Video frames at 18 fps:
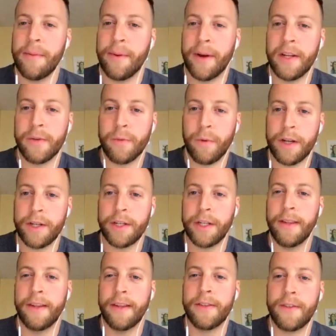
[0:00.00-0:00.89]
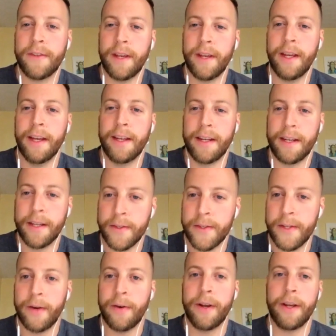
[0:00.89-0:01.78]
anybody is watching this and
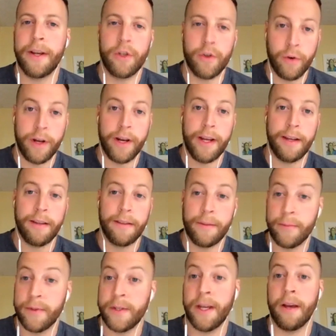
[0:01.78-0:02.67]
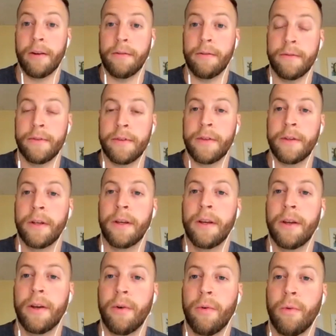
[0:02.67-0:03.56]
considering joining themselves,
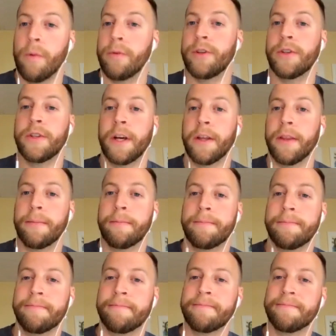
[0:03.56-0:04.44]
what would you tell them?